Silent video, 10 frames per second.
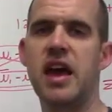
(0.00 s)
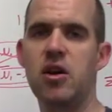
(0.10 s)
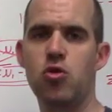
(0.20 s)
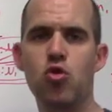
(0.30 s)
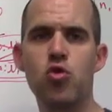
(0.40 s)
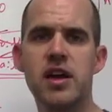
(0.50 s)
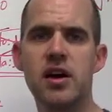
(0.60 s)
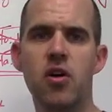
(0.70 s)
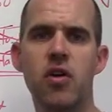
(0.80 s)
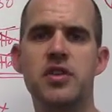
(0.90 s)
a
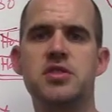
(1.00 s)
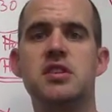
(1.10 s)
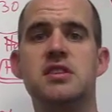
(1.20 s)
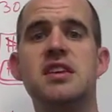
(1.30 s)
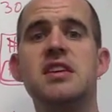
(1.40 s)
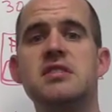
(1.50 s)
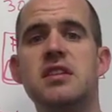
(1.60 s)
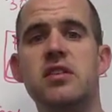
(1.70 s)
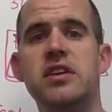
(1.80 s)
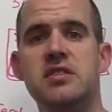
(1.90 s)
real
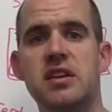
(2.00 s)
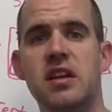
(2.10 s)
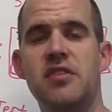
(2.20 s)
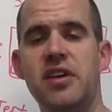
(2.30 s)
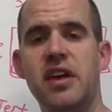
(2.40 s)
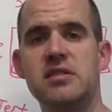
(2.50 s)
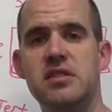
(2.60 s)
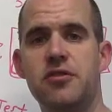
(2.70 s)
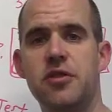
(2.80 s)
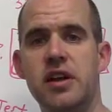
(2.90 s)
statistically significant
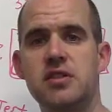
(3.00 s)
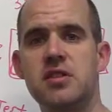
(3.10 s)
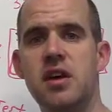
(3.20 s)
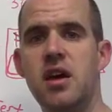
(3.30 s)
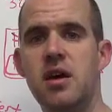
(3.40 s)
difference